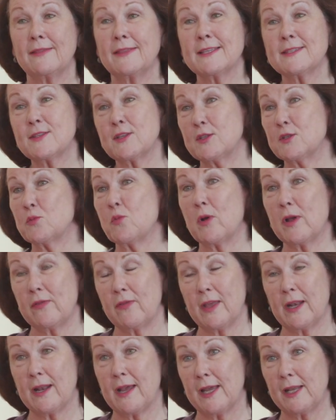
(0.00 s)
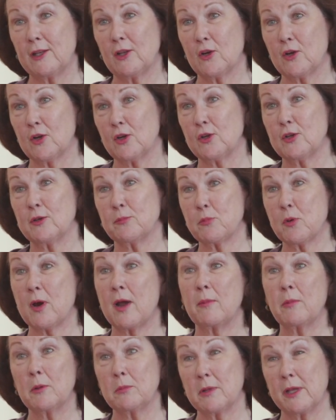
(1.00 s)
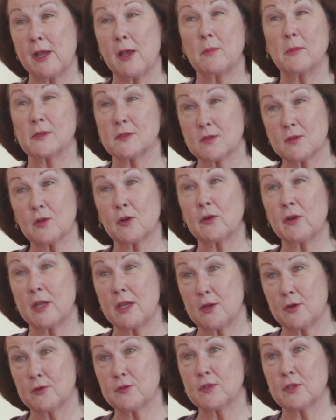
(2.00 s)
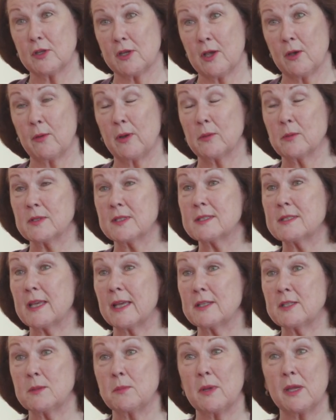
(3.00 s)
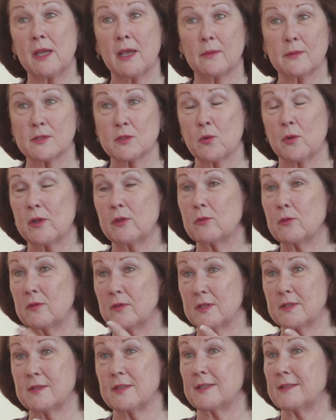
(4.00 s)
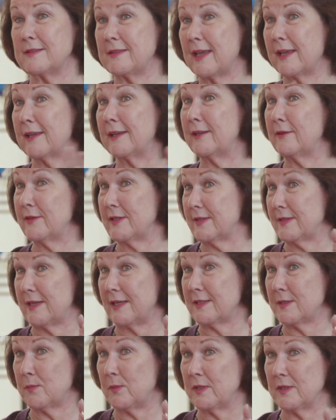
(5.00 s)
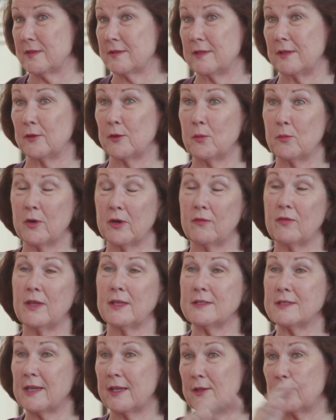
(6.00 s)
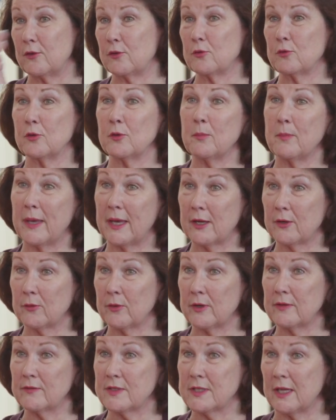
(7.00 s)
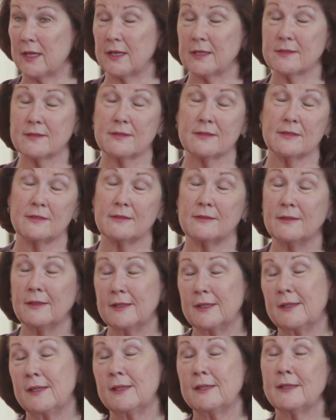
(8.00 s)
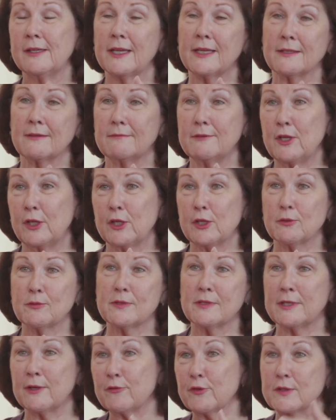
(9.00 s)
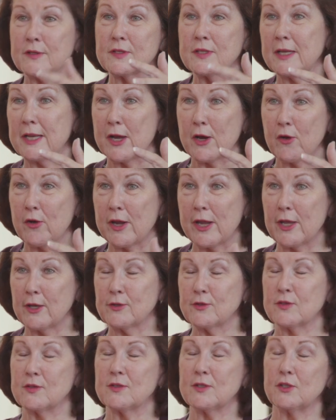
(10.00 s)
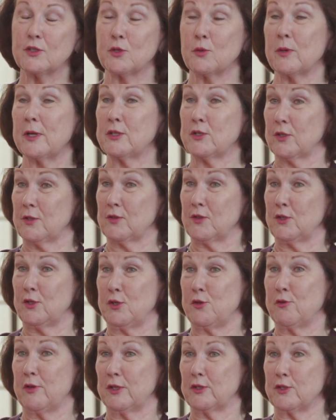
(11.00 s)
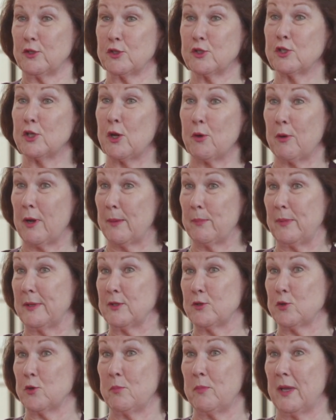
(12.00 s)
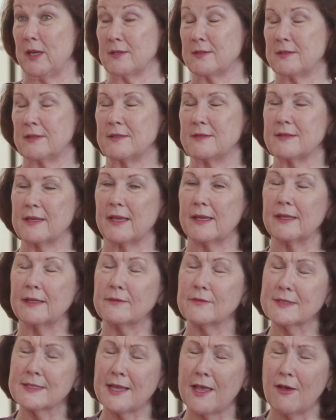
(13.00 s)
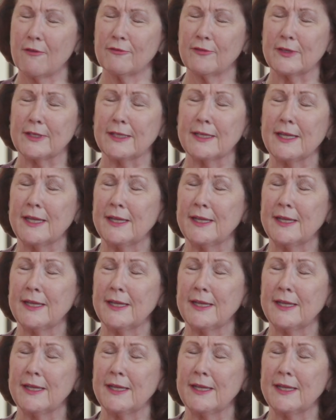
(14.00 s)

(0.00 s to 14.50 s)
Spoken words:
this is one that I learned probably almost 30 years ago. It was said to me, I was going through this executive assessment center where they take you through a battery of tests and different scenarios and situations, and you get to show up as your best executive self. And